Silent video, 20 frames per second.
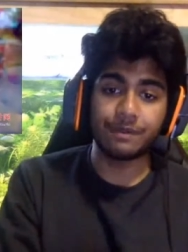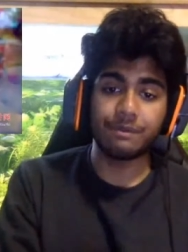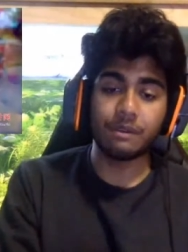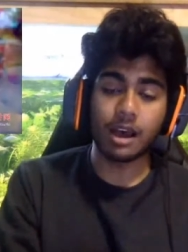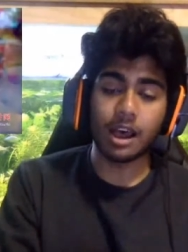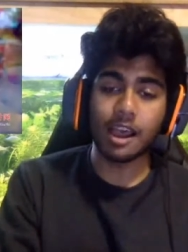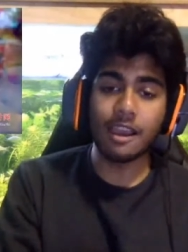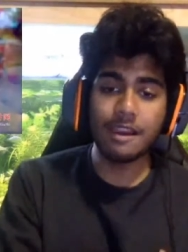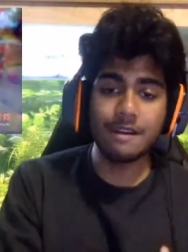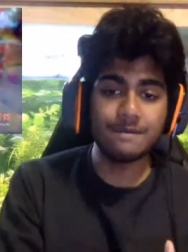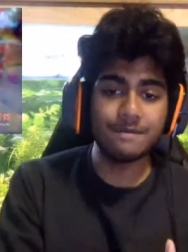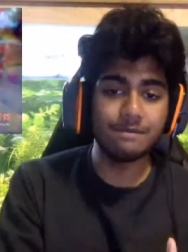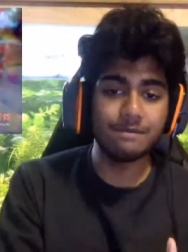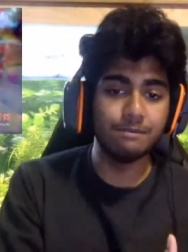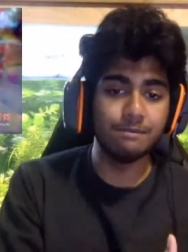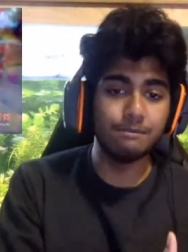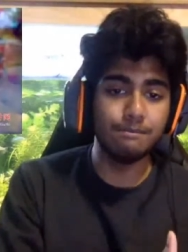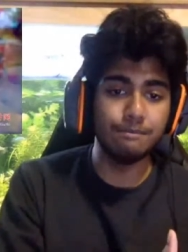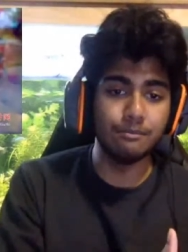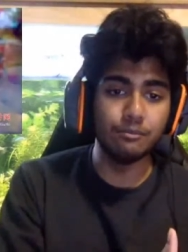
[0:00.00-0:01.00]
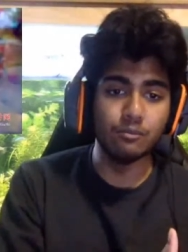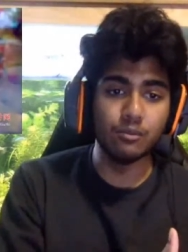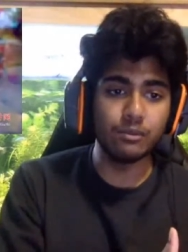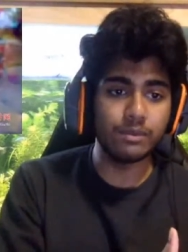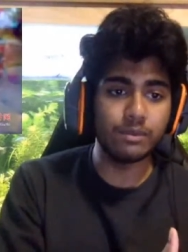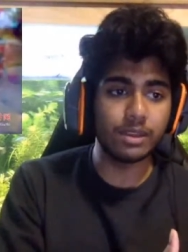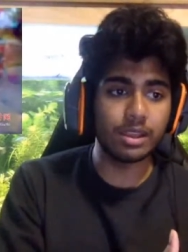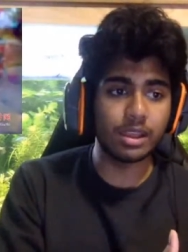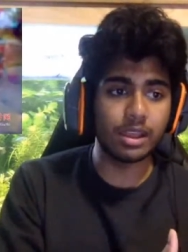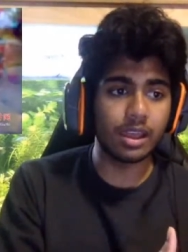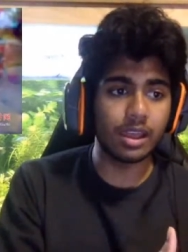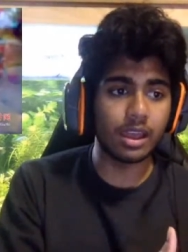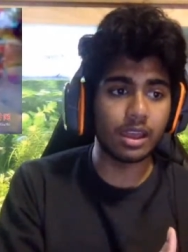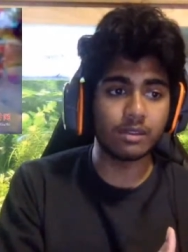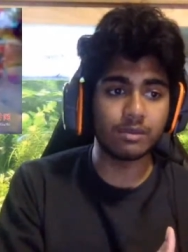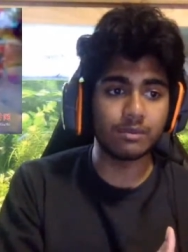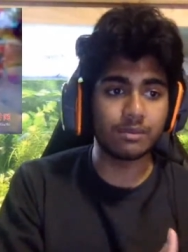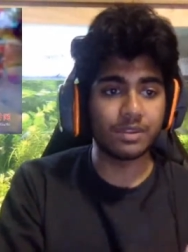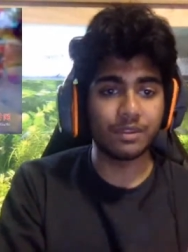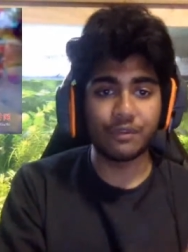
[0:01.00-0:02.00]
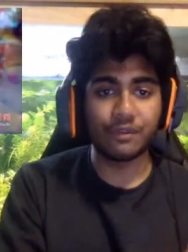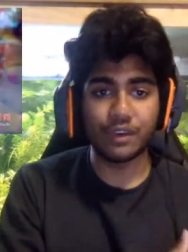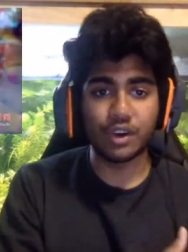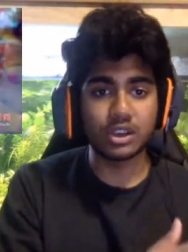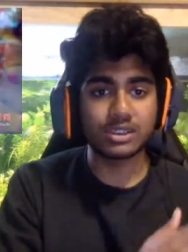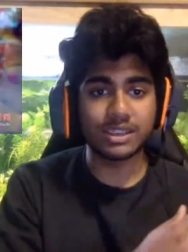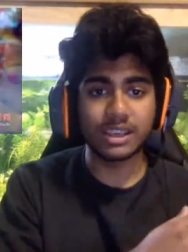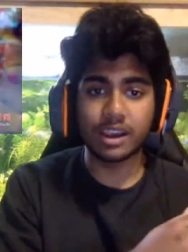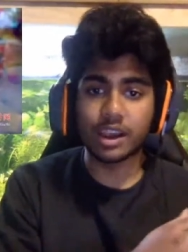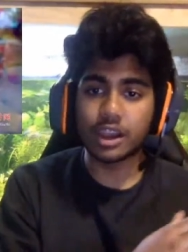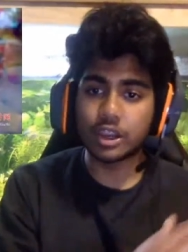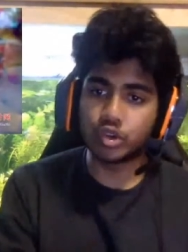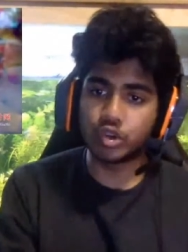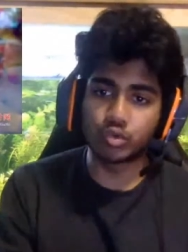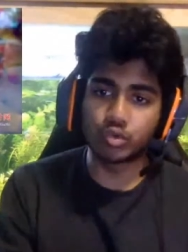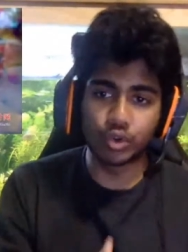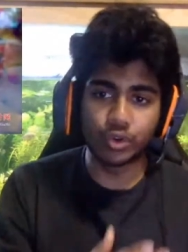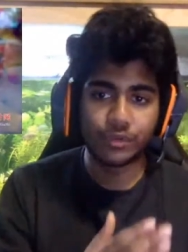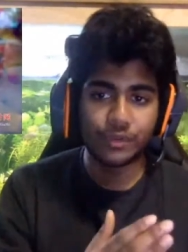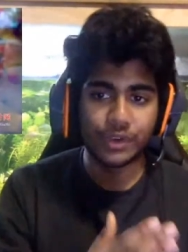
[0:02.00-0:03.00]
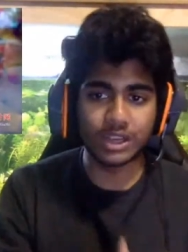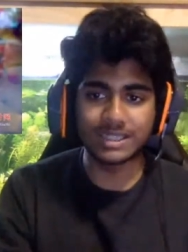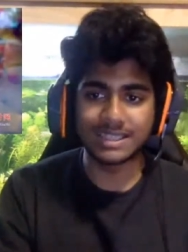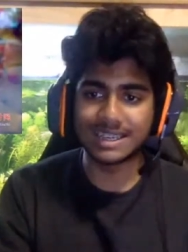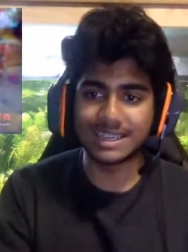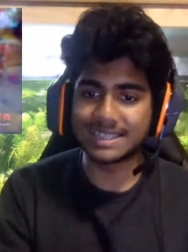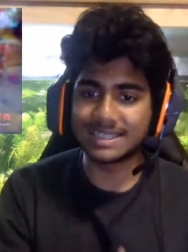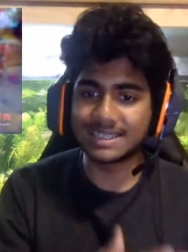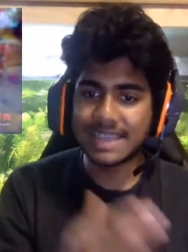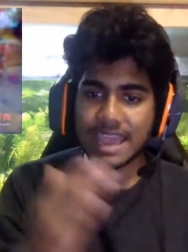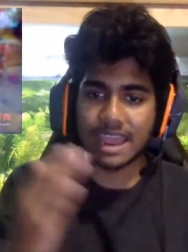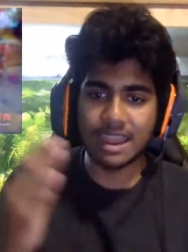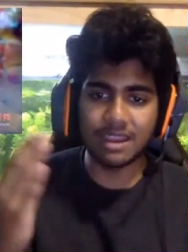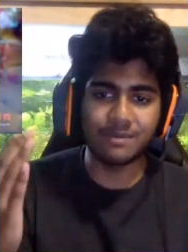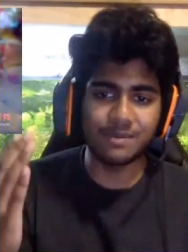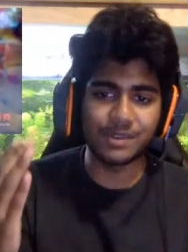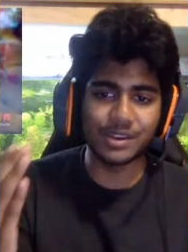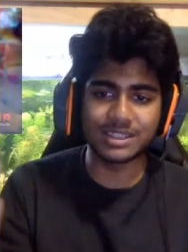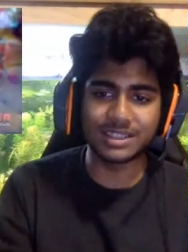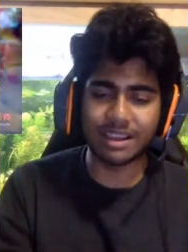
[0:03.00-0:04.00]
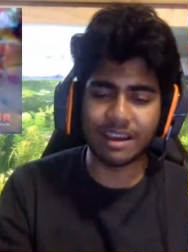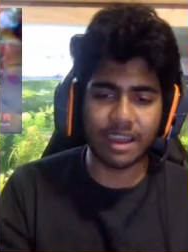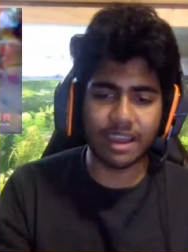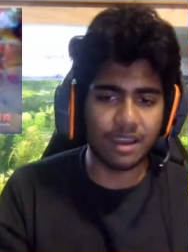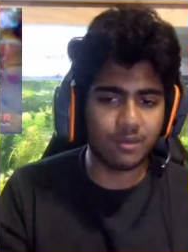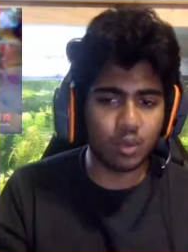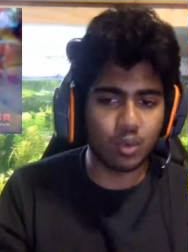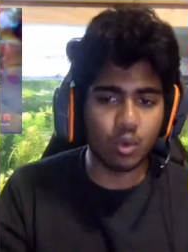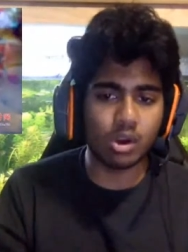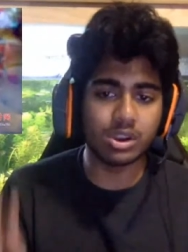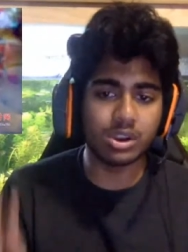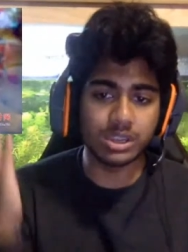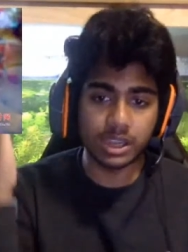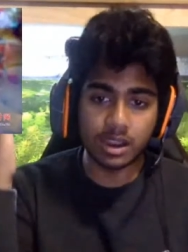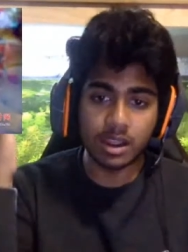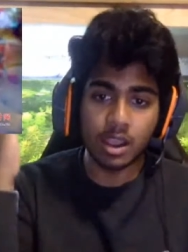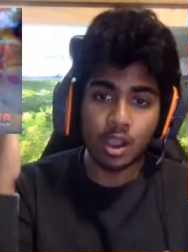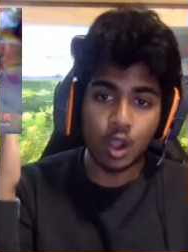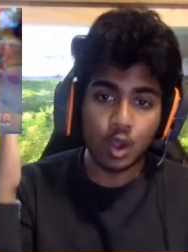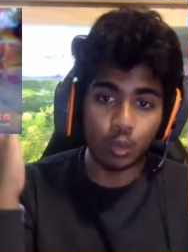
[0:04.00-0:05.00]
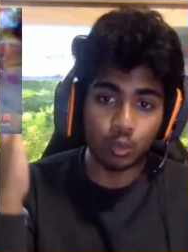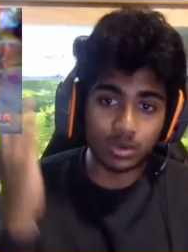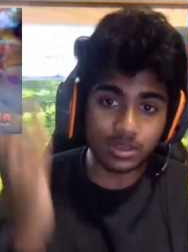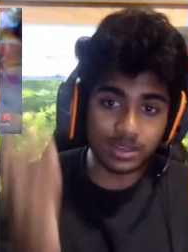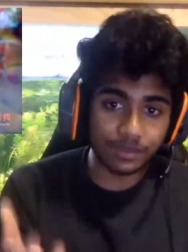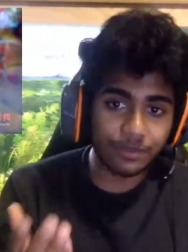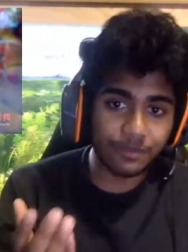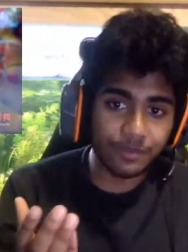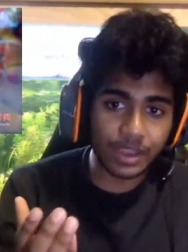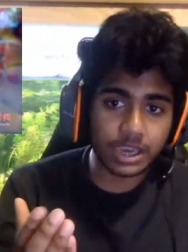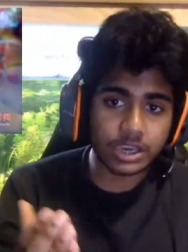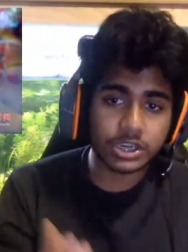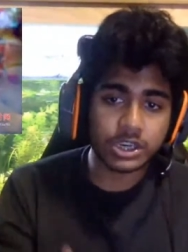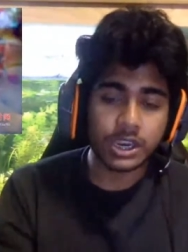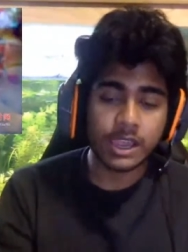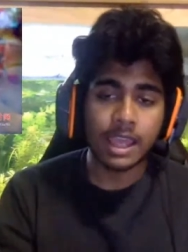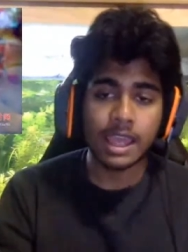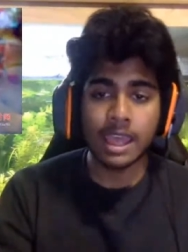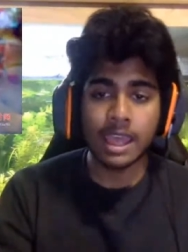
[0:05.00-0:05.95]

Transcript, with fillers: I've the first thing I drew, first thing I said, first thing I ever wanted was a fish.